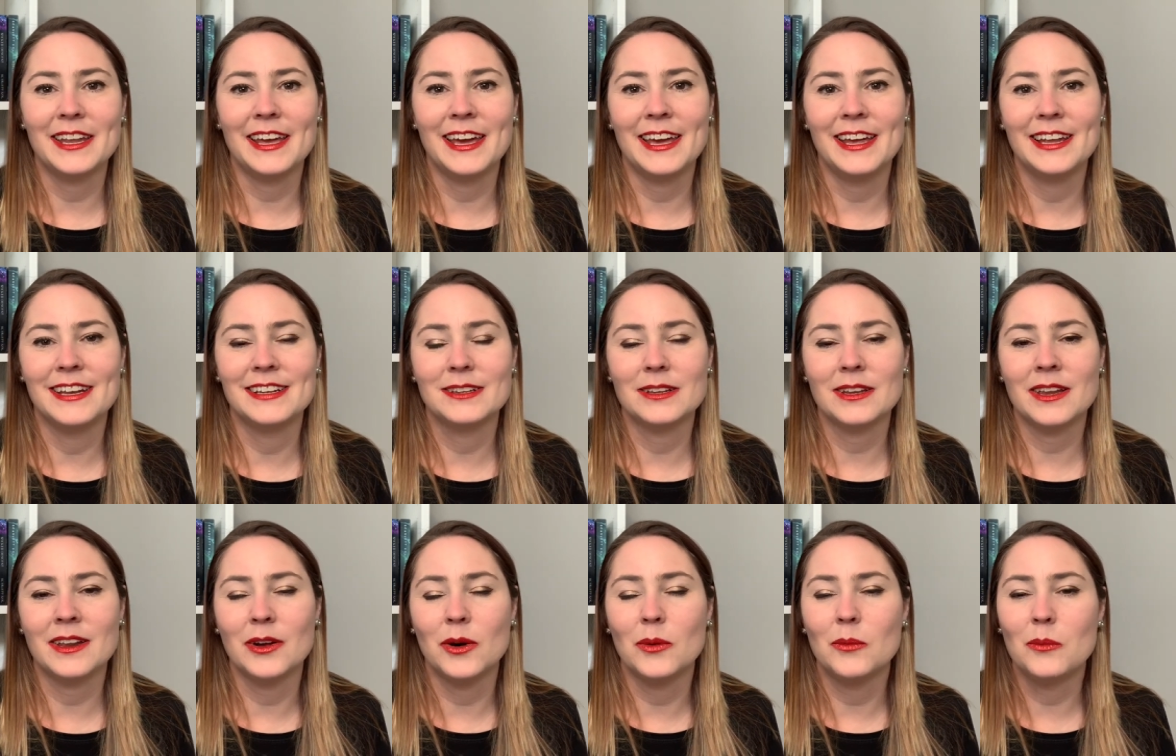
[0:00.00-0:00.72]
And,
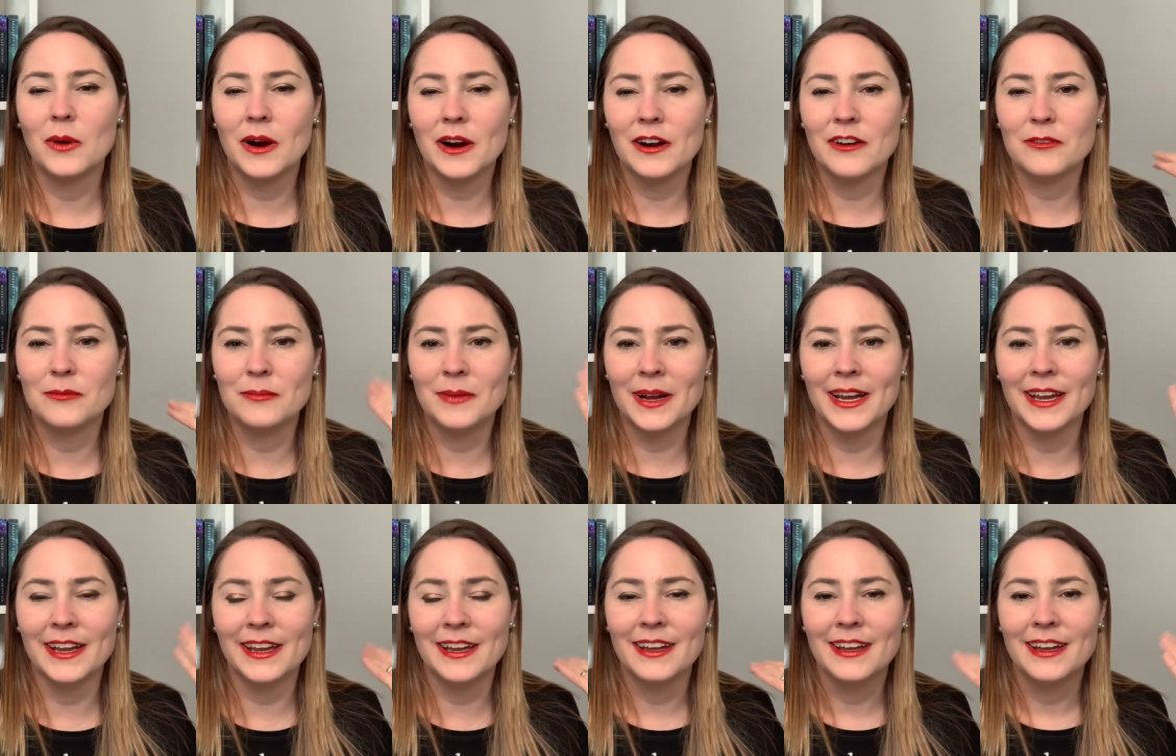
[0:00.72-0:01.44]
part of
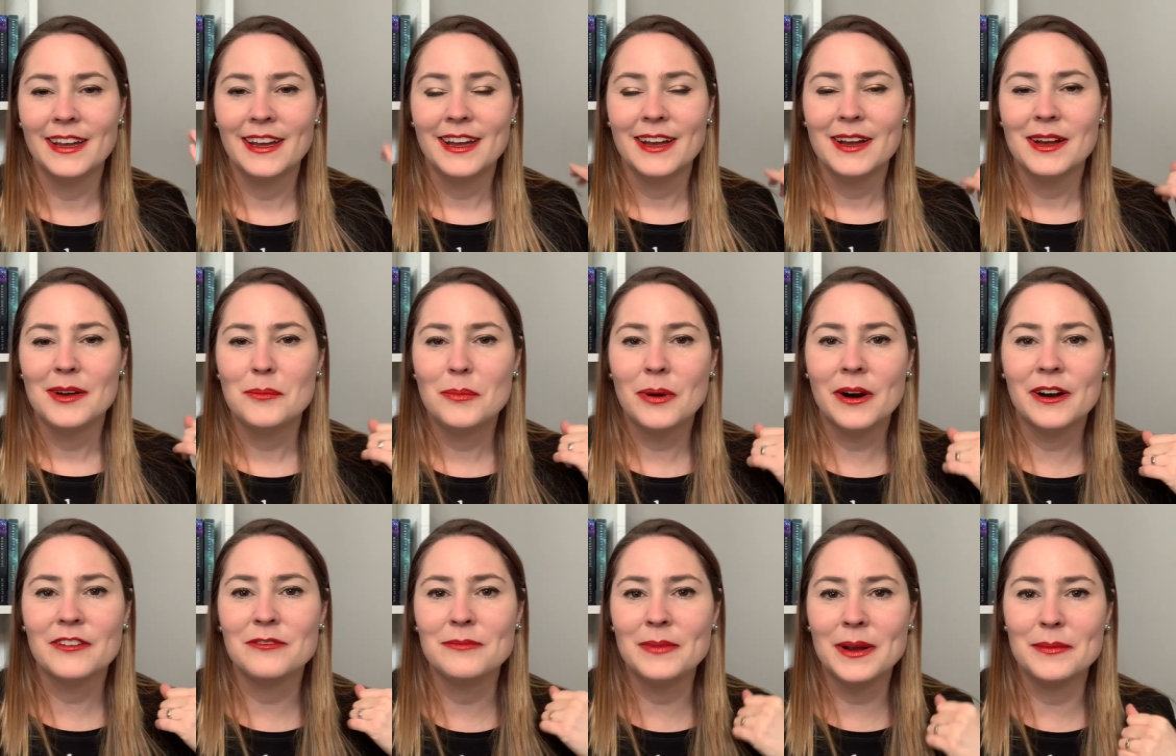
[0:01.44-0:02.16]

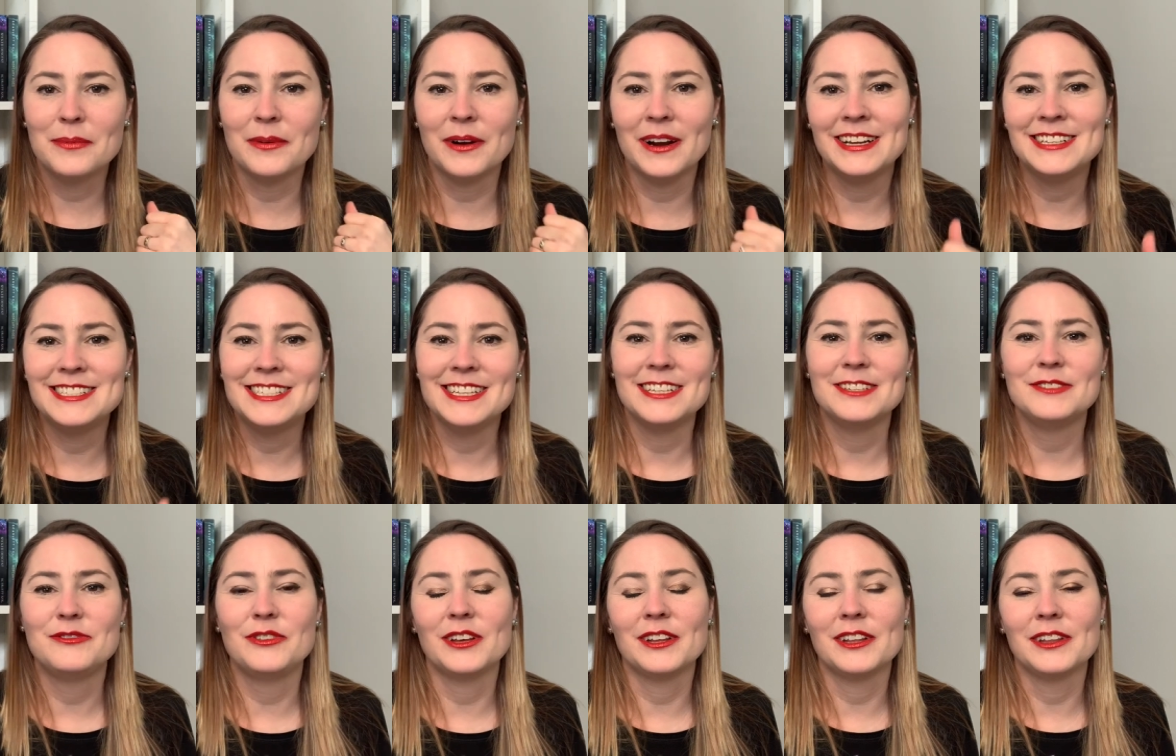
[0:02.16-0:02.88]
my brain did
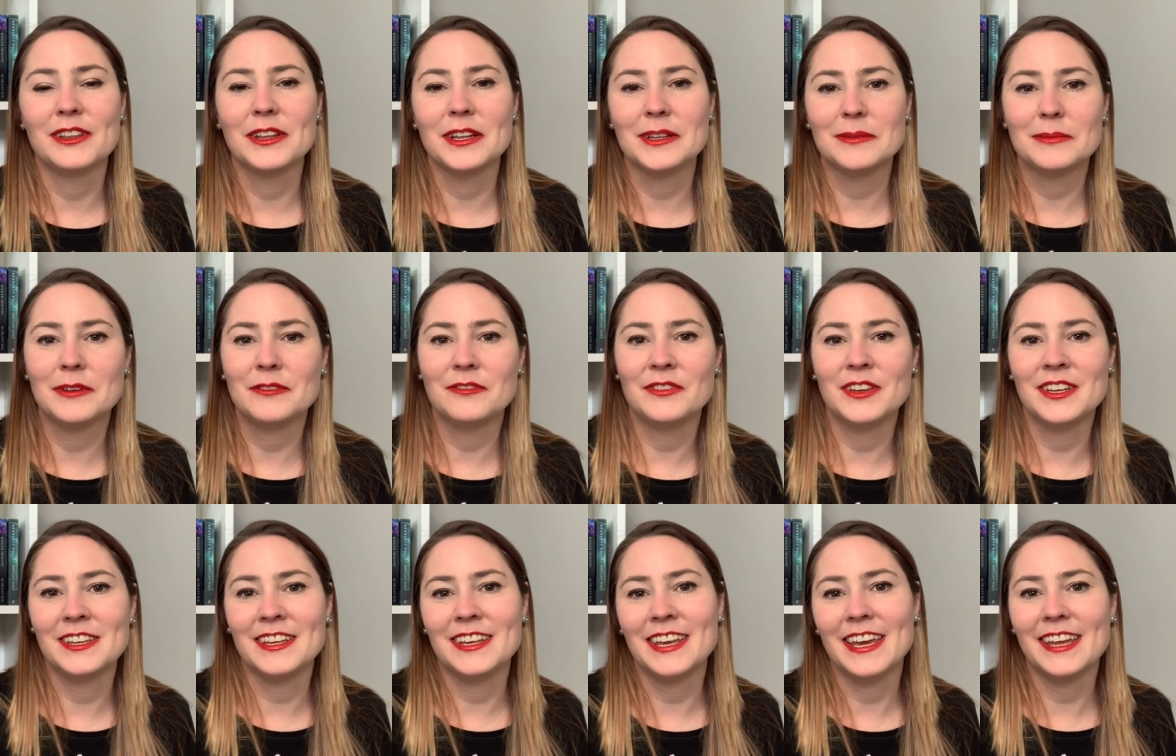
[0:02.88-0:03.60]
feel a little bit
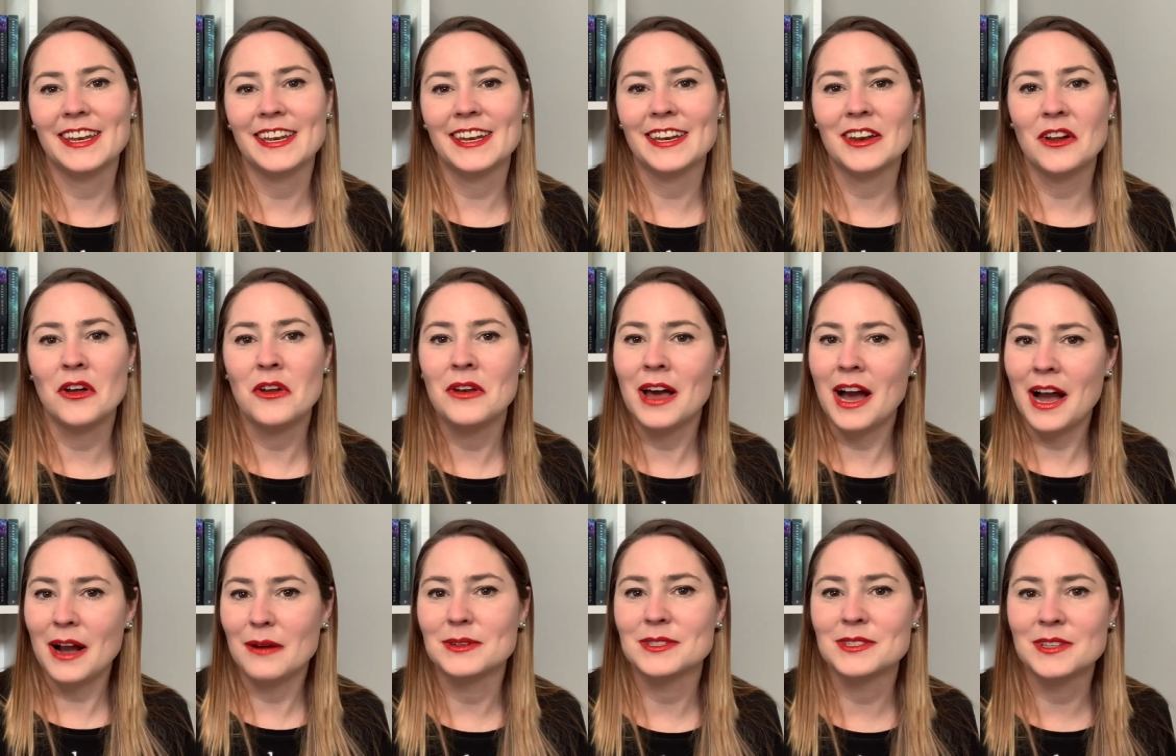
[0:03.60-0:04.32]
vindicated on
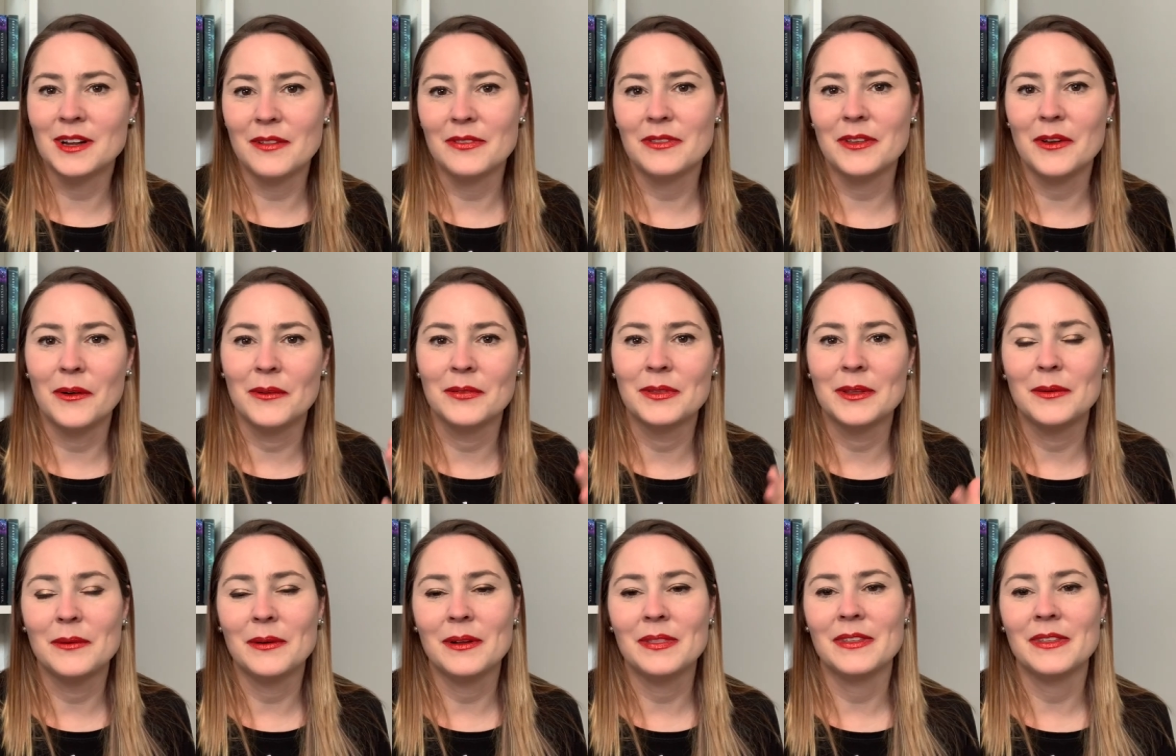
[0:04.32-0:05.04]
I was not the
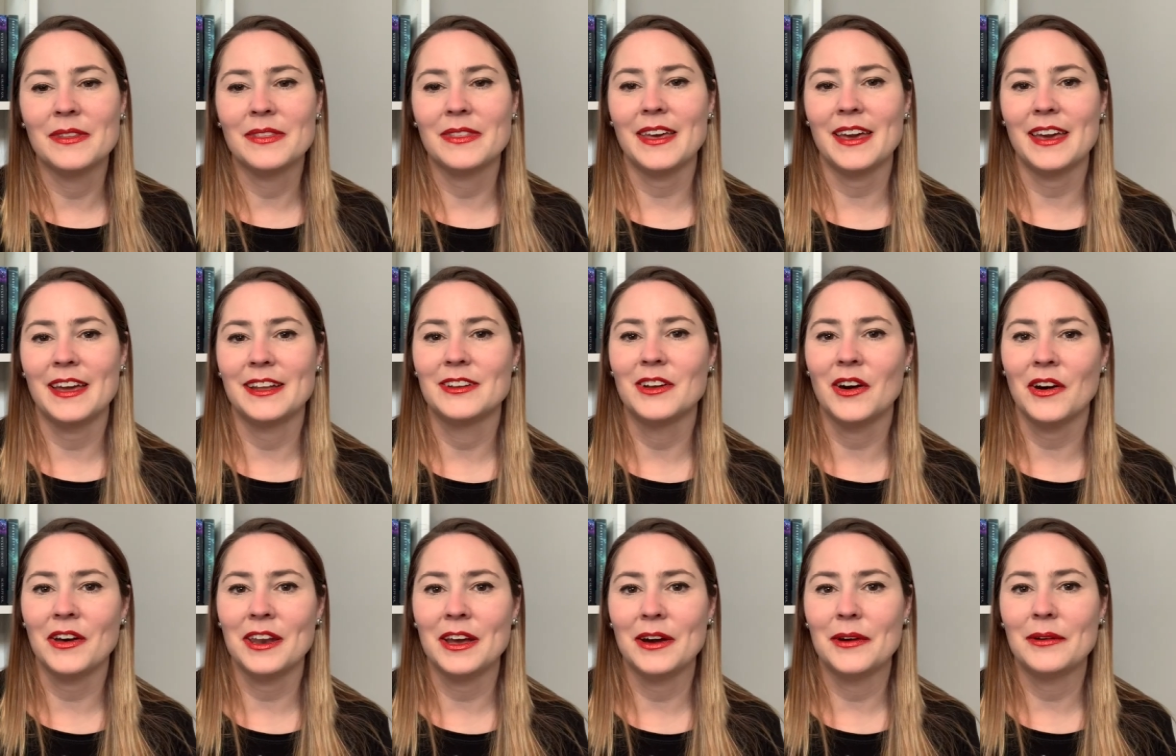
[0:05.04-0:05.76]
only one that they had
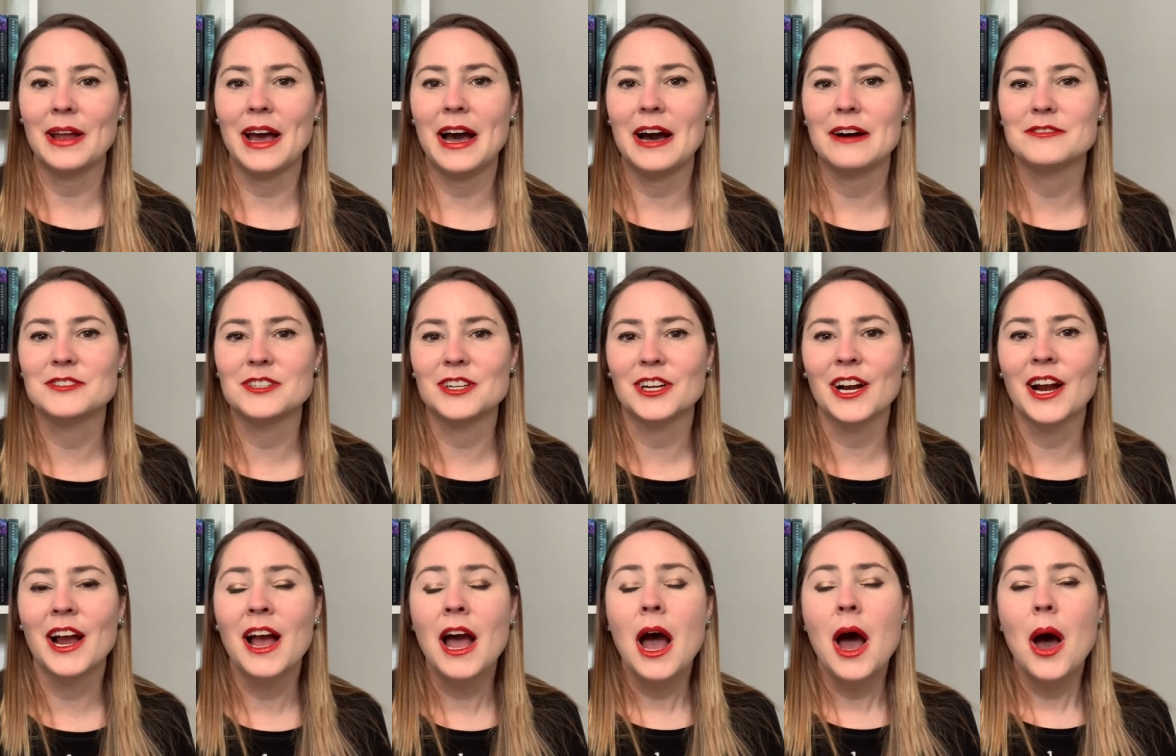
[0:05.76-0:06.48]
gone out
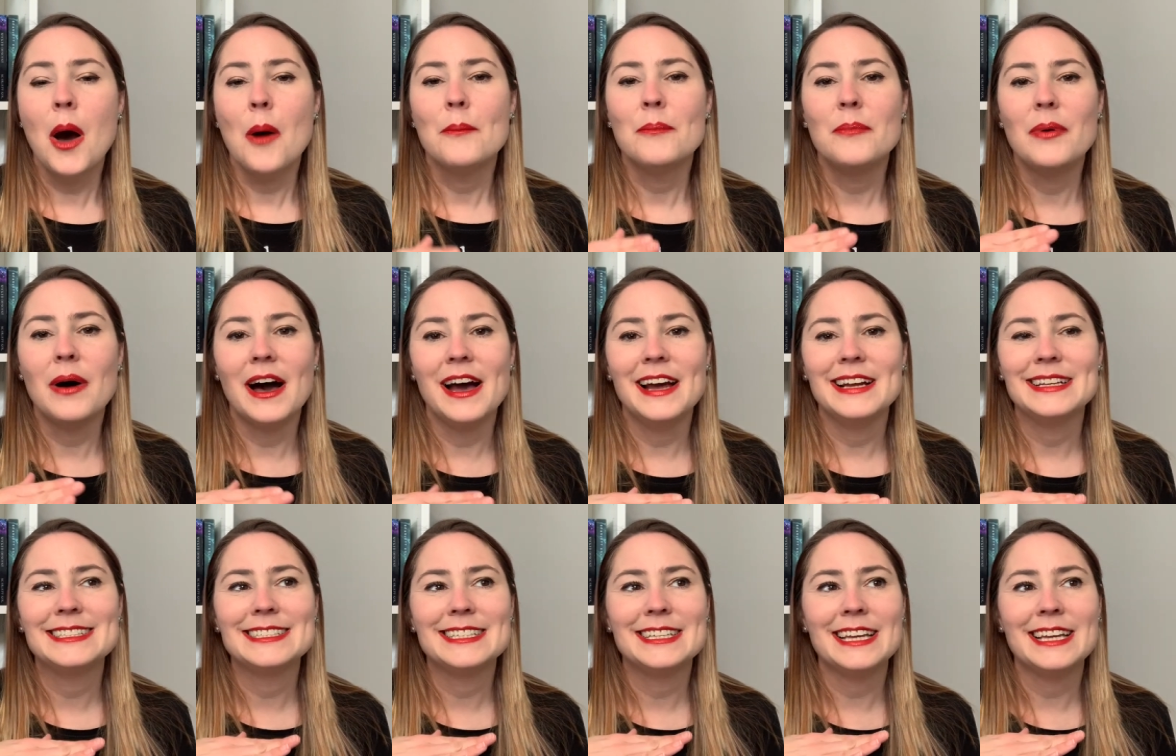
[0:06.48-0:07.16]
after. But